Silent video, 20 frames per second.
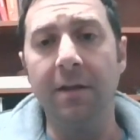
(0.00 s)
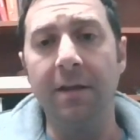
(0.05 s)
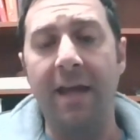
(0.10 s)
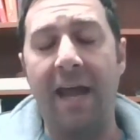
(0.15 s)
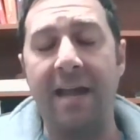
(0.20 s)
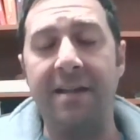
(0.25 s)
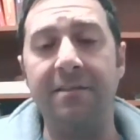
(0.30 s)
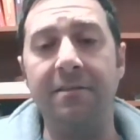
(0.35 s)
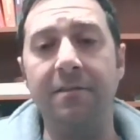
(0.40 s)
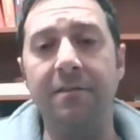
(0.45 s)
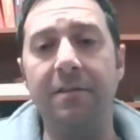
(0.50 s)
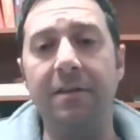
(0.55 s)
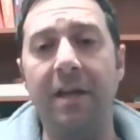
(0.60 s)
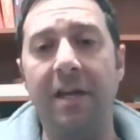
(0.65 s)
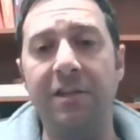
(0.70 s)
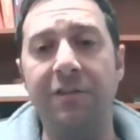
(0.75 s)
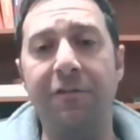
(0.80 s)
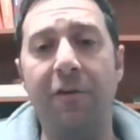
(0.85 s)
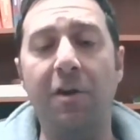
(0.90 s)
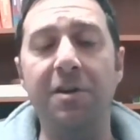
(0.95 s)
And
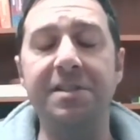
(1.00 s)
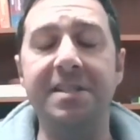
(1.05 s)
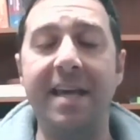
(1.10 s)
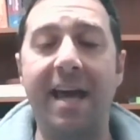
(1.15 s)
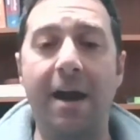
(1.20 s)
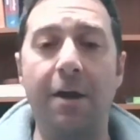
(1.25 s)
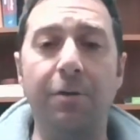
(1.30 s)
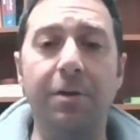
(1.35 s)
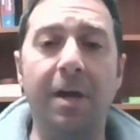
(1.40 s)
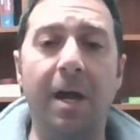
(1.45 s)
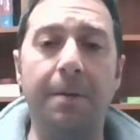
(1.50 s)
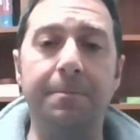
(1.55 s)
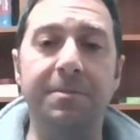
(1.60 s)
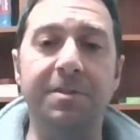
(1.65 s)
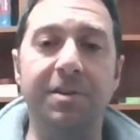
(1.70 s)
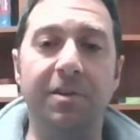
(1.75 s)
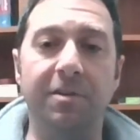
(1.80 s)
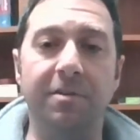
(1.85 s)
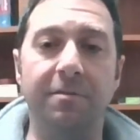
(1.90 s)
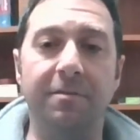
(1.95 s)
as far as the
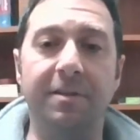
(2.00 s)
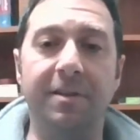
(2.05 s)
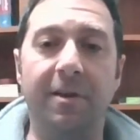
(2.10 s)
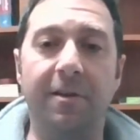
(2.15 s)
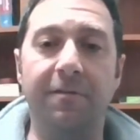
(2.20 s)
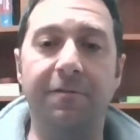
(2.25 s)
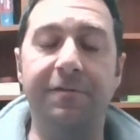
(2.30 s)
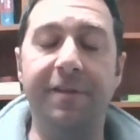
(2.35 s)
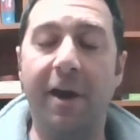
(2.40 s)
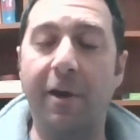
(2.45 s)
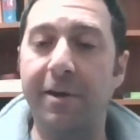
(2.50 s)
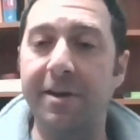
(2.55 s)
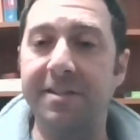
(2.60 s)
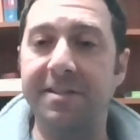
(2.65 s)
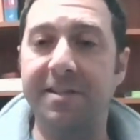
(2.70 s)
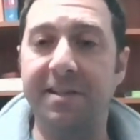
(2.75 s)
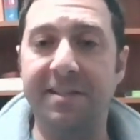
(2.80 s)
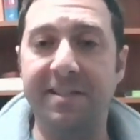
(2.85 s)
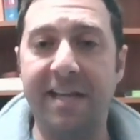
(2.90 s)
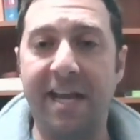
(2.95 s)
outcomes, they're very
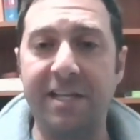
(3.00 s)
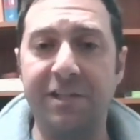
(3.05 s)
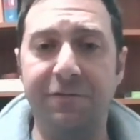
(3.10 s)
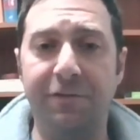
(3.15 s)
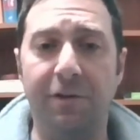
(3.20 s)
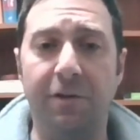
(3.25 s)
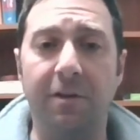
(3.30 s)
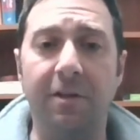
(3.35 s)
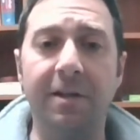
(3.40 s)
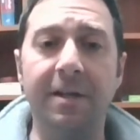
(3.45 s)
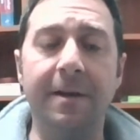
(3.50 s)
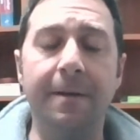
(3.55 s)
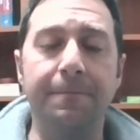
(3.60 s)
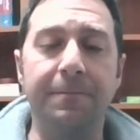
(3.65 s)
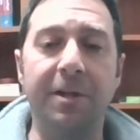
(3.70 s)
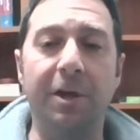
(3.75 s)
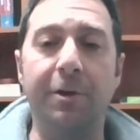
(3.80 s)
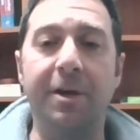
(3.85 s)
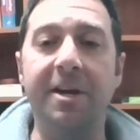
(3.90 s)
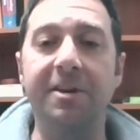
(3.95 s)
successful.
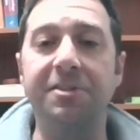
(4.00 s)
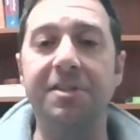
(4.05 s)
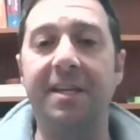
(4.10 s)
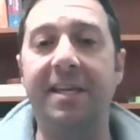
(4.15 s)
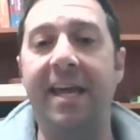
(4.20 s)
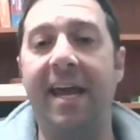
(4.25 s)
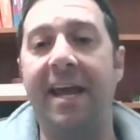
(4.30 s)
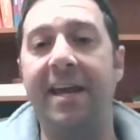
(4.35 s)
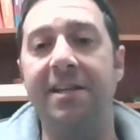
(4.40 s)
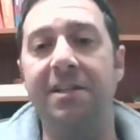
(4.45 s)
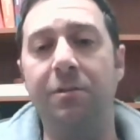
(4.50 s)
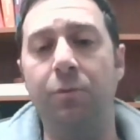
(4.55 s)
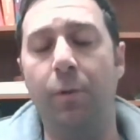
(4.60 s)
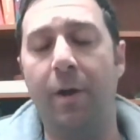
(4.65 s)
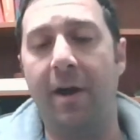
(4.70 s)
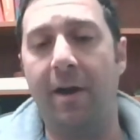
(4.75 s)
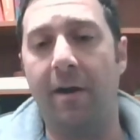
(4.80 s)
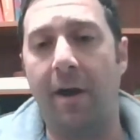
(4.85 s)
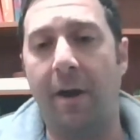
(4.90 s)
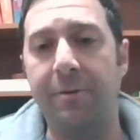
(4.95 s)
Here's a case
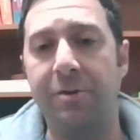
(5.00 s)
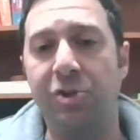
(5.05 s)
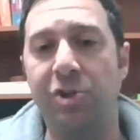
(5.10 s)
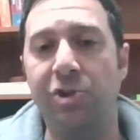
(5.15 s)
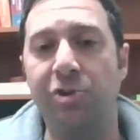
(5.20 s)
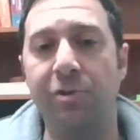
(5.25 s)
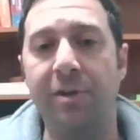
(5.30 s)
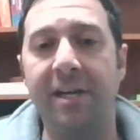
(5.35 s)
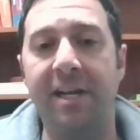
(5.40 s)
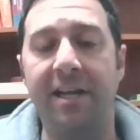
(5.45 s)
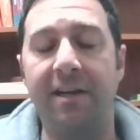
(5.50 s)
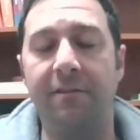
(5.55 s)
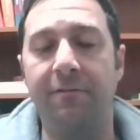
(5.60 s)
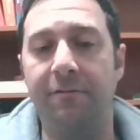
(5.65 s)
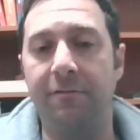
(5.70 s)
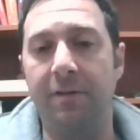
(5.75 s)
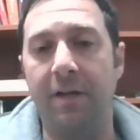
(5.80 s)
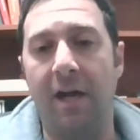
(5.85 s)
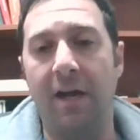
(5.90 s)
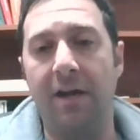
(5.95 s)
where I was
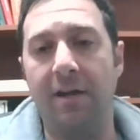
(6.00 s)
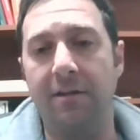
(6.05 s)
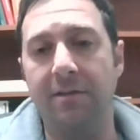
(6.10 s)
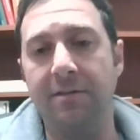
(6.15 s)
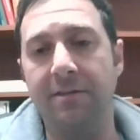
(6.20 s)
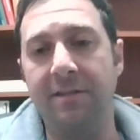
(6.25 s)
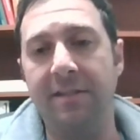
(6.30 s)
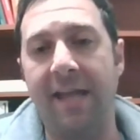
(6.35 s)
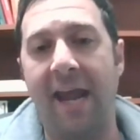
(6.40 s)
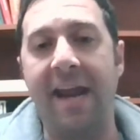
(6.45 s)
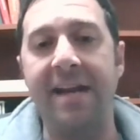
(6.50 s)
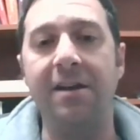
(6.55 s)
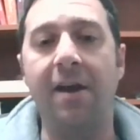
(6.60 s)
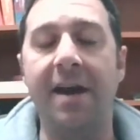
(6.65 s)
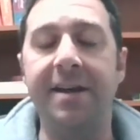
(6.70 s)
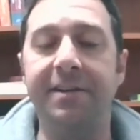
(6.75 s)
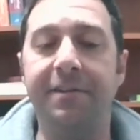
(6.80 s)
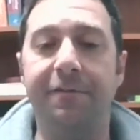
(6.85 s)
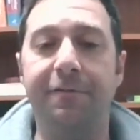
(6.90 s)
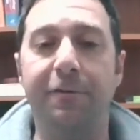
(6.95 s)
treating
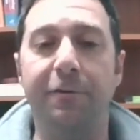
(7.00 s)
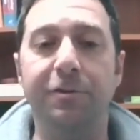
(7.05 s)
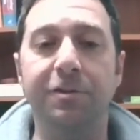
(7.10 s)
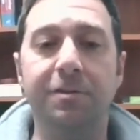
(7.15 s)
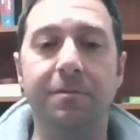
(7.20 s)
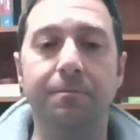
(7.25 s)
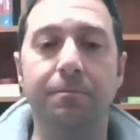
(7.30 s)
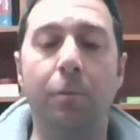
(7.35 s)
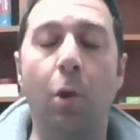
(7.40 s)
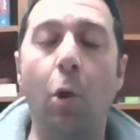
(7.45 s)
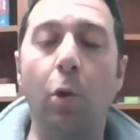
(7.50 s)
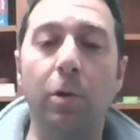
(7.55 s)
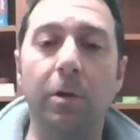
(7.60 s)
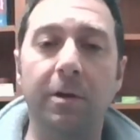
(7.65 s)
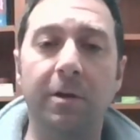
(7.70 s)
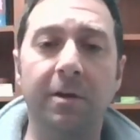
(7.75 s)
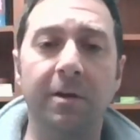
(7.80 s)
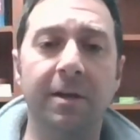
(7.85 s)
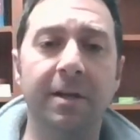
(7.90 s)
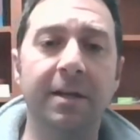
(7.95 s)
canine to first
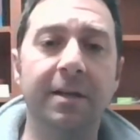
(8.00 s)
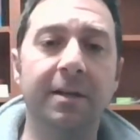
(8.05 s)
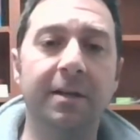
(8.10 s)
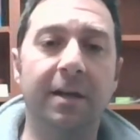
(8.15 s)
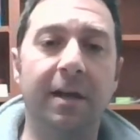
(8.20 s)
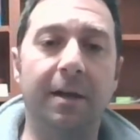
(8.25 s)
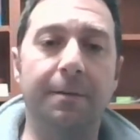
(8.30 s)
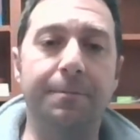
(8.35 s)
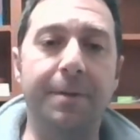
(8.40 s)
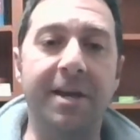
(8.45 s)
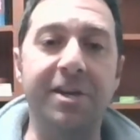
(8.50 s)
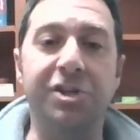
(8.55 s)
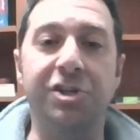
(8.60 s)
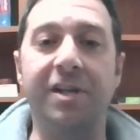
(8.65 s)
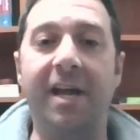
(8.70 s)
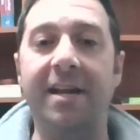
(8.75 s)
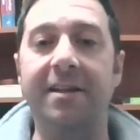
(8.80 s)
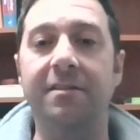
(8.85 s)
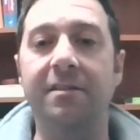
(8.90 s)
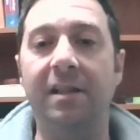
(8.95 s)
molar. A
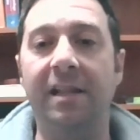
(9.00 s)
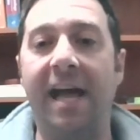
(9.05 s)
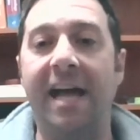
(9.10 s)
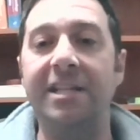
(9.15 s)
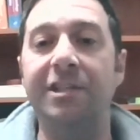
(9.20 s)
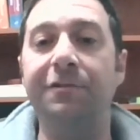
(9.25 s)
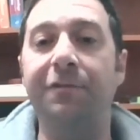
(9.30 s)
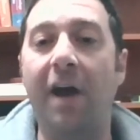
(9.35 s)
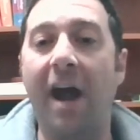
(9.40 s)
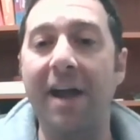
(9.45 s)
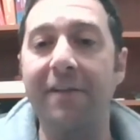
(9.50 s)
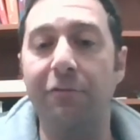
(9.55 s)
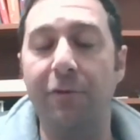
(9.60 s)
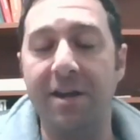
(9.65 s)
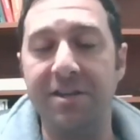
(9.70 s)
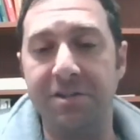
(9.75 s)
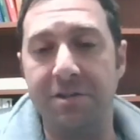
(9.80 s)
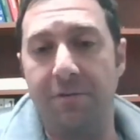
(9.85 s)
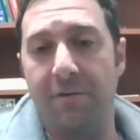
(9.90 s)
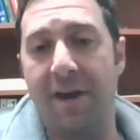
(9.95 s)
patient had class 5
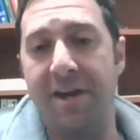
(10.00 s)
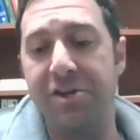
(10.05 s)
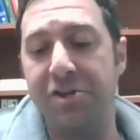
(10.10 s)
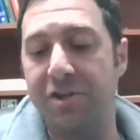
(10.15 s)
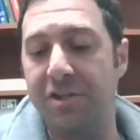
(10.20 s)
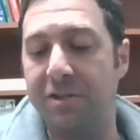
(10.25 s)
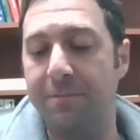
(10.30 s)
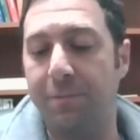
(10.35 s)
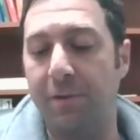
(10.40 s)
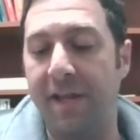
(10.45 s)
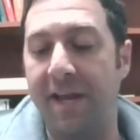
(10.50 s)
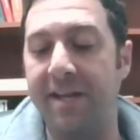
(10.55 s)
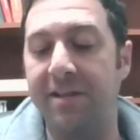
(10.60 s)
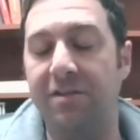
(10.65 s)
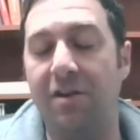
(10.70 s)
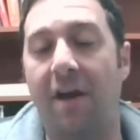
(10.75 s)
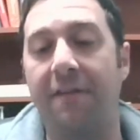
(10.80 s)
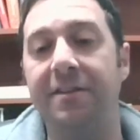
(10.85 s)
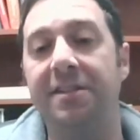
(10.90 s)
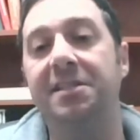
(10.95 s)
restorations
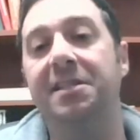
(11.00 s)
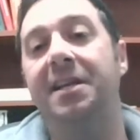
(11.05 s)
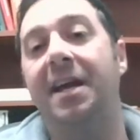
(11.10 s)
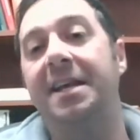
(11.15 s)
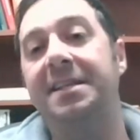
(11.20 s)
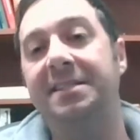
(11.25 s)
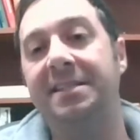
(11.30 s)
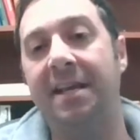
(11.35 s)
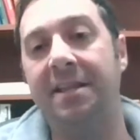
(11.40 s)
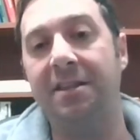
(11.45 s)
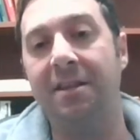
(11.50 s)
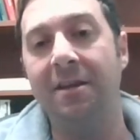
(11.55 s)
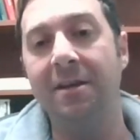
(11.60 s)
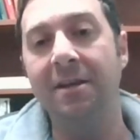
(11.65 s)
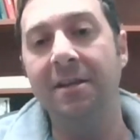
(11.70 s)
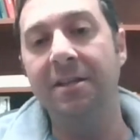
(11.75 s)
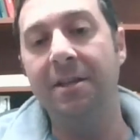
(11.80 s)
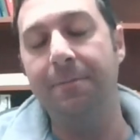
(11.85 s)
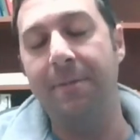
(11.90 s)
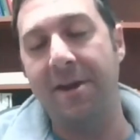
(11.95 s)
placed. Obviously, I sent
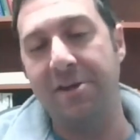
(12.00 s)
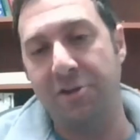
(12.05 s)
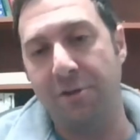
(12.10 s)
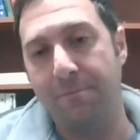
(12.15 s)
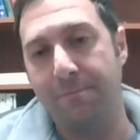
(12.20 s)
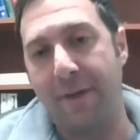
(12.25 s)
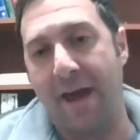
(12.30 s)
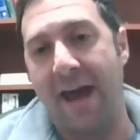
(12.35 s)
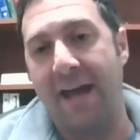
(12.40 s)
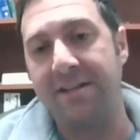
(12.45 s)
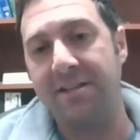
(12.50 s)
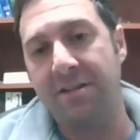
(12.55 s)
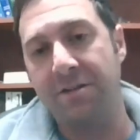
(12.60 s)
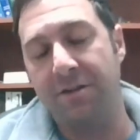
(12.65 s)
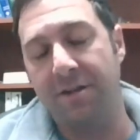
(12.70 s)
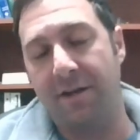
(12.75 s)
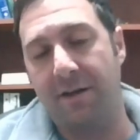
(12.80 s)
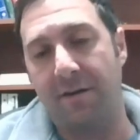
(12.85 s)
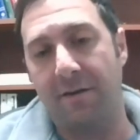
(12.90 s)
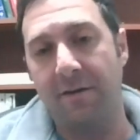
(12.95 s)
the patient back
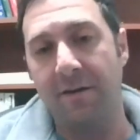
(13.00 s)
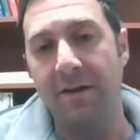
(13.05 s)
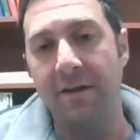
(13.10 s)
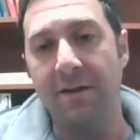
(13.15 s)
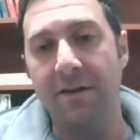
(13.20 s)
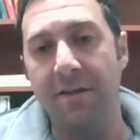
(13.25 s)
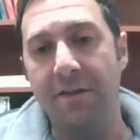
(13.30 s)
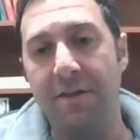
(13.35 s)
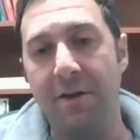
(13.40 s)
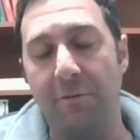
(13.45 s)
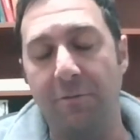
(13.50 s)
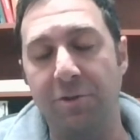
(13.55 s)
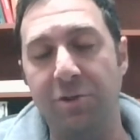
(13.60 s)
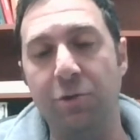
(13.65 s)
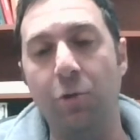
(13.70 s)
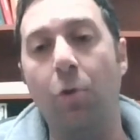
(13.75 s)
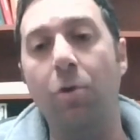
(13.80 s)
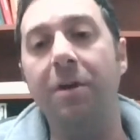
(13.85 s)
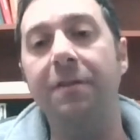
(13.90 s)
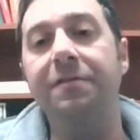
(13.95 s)
to their
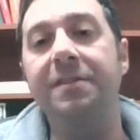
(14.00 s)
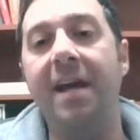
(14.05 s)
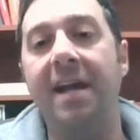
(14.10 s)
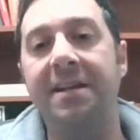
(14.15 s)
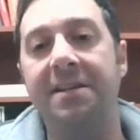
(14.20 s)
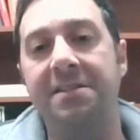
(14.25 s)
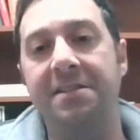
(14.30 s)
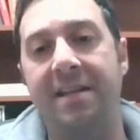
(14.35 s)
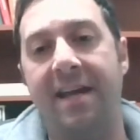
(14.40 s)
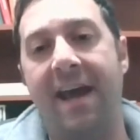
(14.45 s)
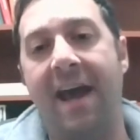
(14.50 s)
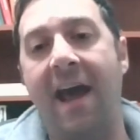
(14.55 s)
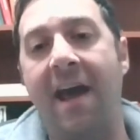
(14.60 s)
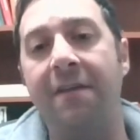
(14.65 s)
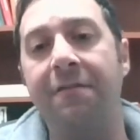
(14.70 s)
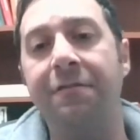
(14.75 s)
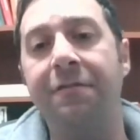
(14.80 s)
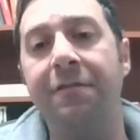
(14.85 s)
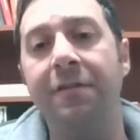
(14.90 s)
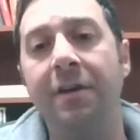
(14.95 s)
restorative dentist to
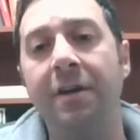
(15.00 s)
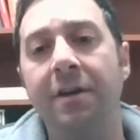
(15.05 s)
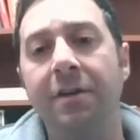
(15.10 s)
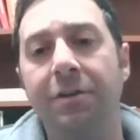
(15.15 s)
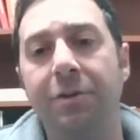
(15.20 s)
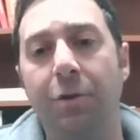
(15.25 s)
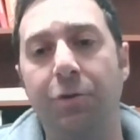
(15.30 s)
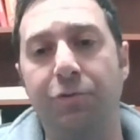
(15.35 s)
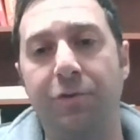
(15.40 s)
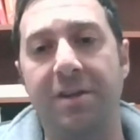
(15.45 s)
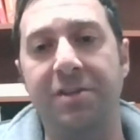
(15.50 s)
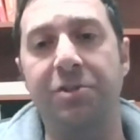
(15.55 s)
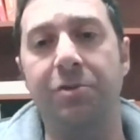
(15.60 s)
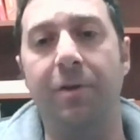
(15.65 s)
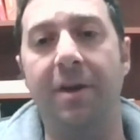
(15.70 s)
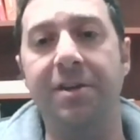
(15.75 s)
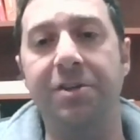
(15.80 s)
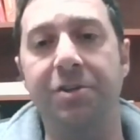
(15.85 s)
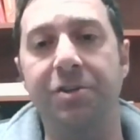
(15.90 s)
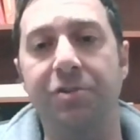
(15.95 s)
have those
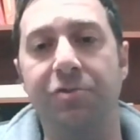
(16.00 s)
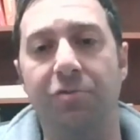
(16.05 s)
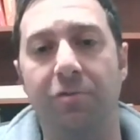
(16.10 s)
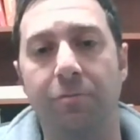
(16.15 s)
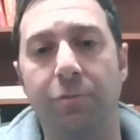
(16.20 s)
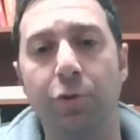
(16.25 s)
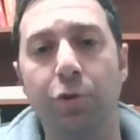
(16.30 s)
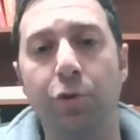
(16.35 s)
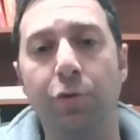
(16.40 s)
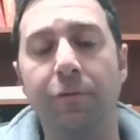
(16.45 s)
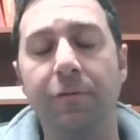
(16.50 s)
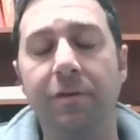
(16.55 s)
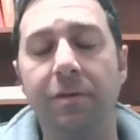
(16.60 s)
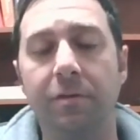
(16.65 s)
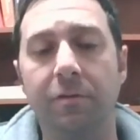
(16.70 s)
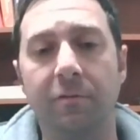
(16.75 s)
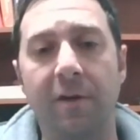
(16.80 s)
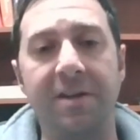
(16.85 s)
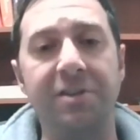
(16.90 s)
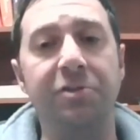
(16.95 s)
restorations
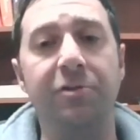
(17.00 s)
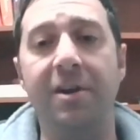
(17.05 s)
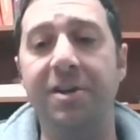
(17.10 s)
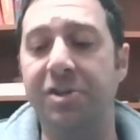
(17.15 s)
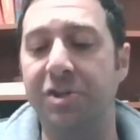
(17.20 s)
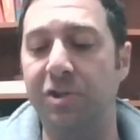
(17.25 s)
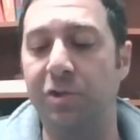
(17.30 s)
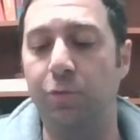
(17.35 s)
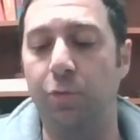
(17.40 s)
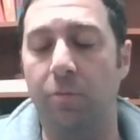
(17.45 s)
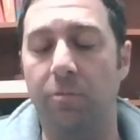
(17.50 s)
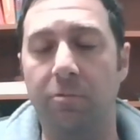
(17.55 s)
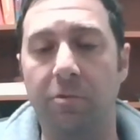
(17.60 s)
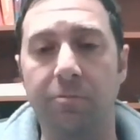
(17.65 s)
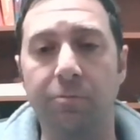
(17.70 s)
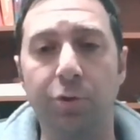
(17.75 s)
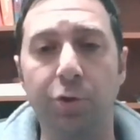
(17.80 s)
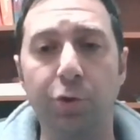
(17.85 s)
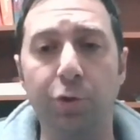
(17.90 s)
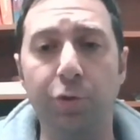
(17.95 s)
removed. Restorations were
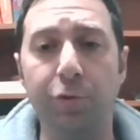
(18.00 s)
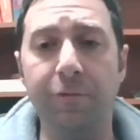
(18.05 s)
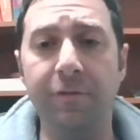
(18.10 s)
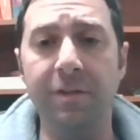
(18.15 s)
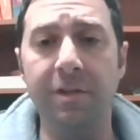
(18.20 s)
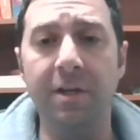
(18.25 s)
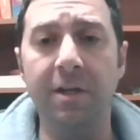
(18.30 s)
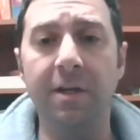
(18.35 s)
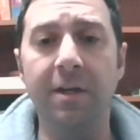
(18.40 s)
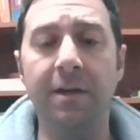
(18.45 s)
removed.